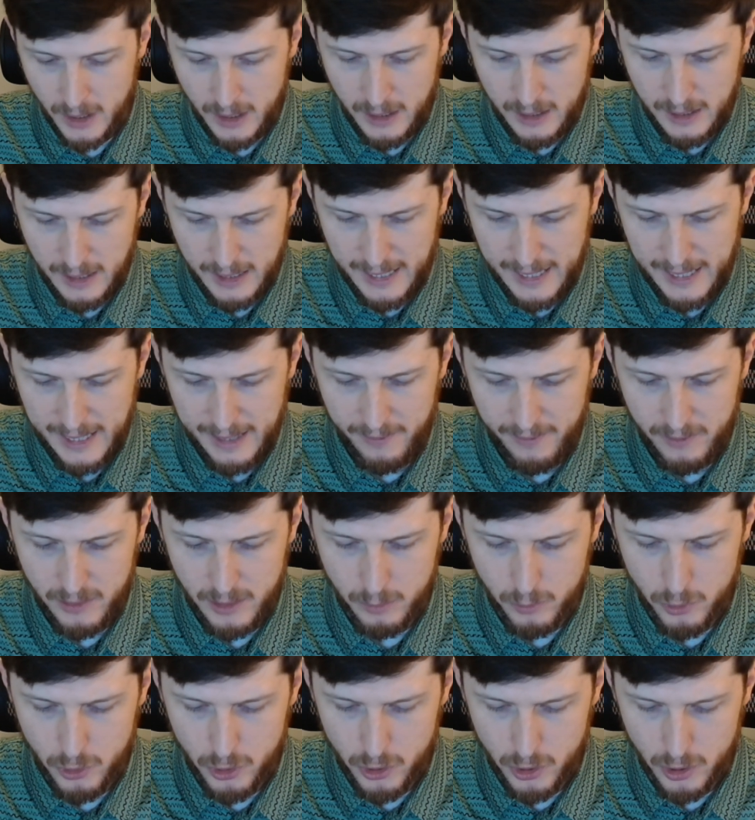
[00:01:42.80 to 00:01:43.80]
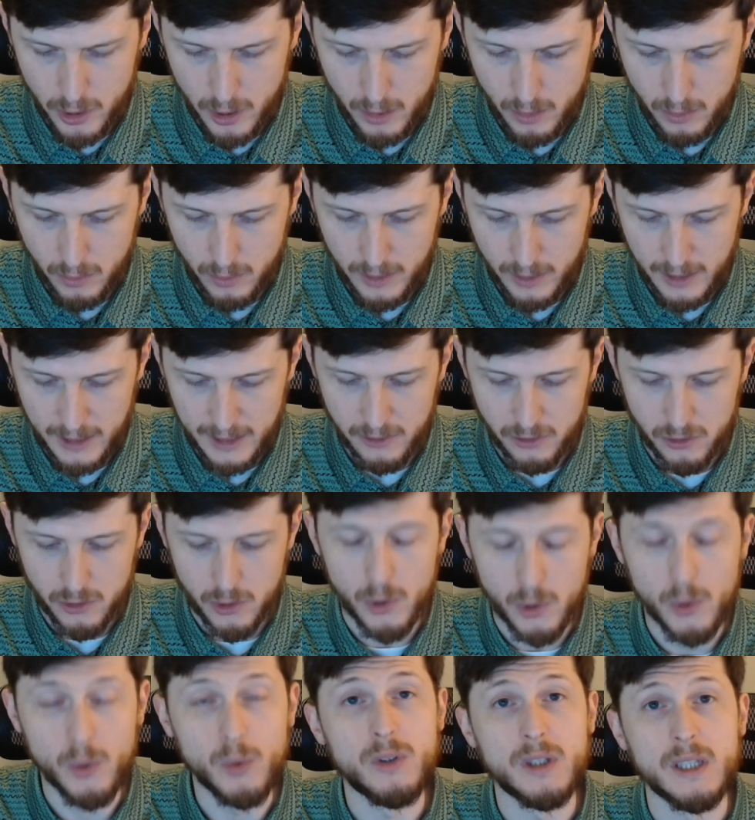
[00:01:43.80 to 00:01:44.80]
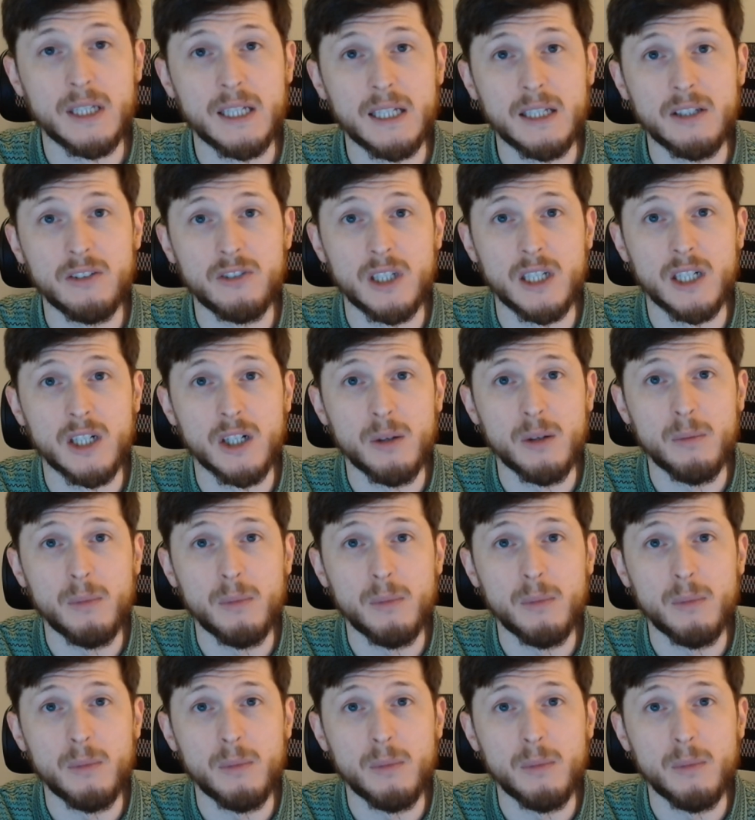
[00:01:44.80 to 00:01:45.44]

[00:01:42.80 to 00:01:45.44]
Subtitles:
I have them shown as two things here,